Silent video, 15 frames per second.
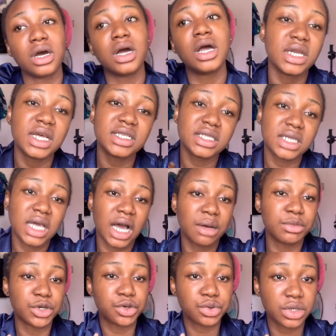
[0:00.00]
Let's say I'm a
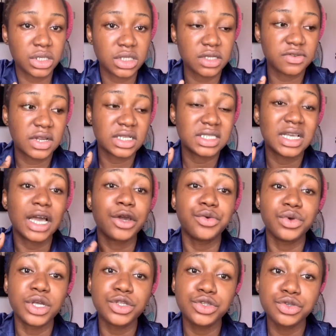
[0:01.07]
creative, let's say I
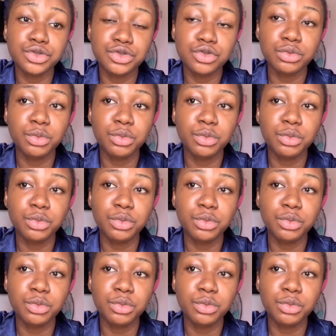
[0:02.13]
create YouTube,